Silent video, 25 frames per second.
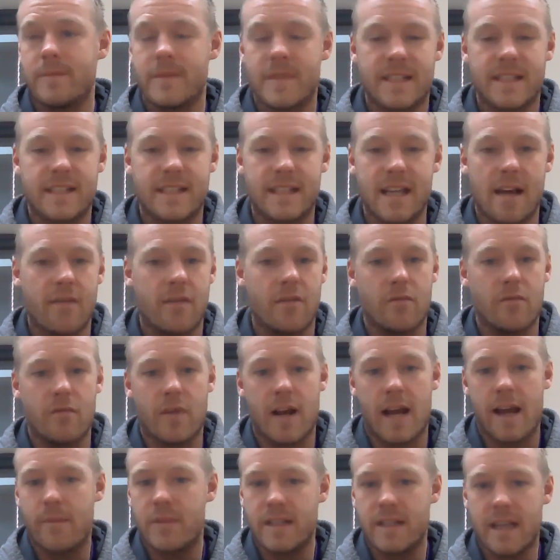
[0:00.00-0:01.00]
7
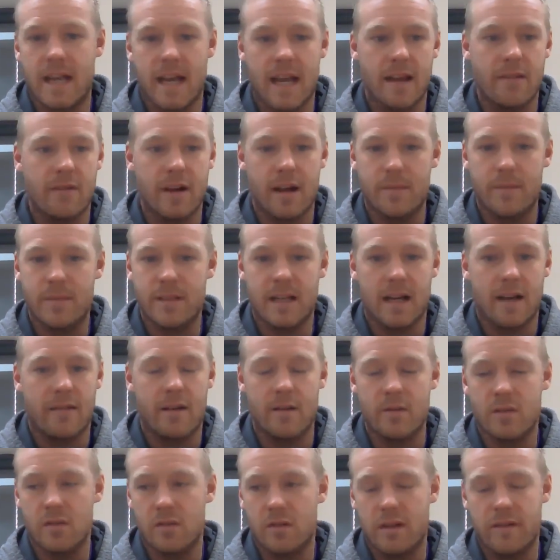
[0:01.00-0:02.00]
reps, 8 reps, 9
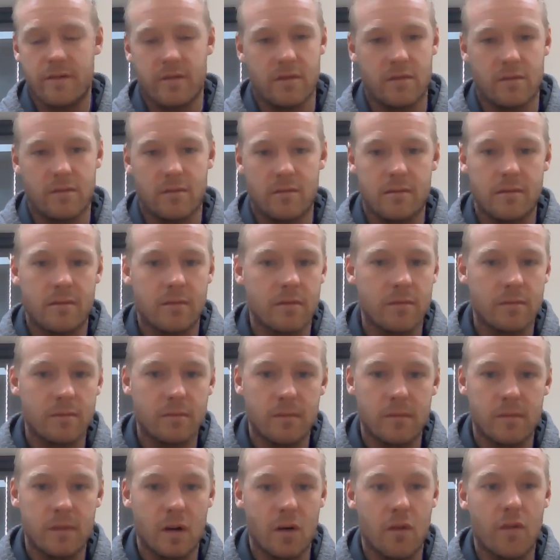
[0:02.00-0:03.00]
reps, or even,
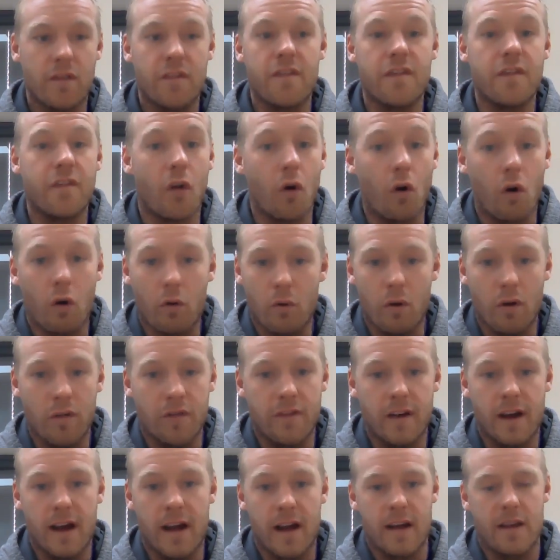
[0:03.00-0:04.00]
4 or
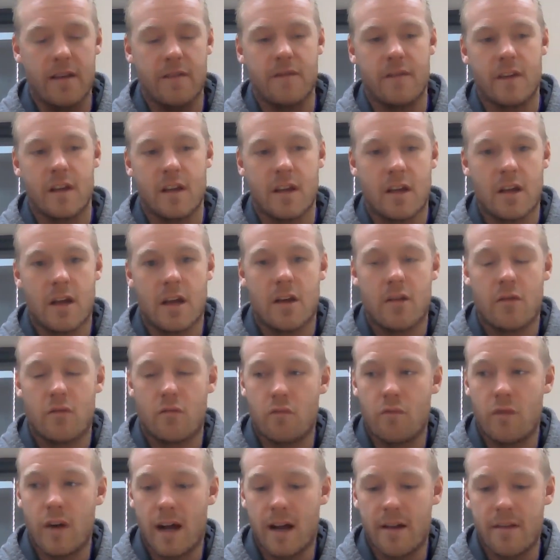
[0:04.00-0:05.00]
5,
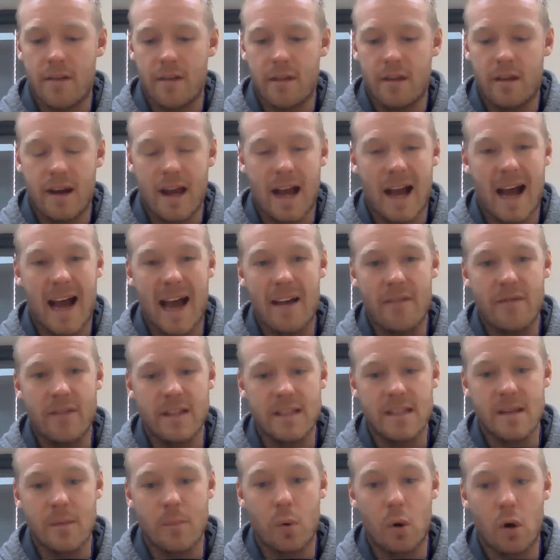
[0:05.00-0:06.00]
rather than
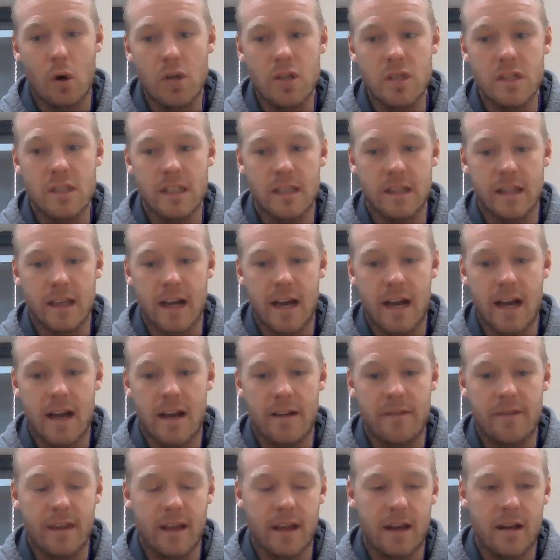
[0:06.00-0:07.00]
having to push to that
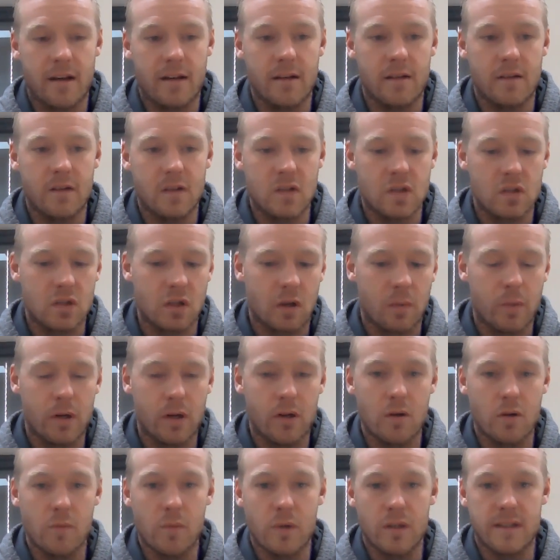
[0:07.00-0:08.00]
and then stopping
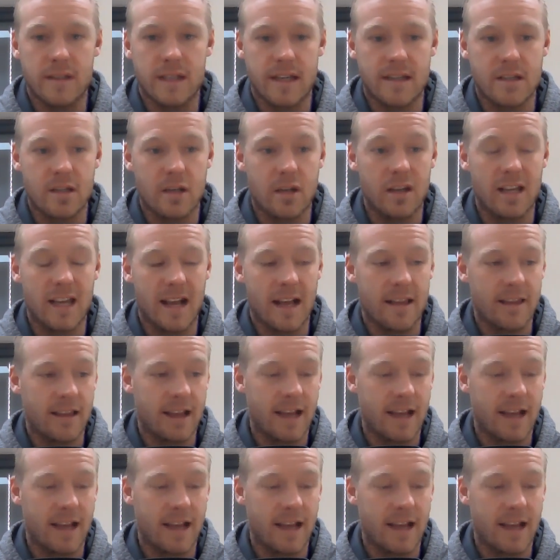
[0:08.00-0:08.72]
a couple of sets early.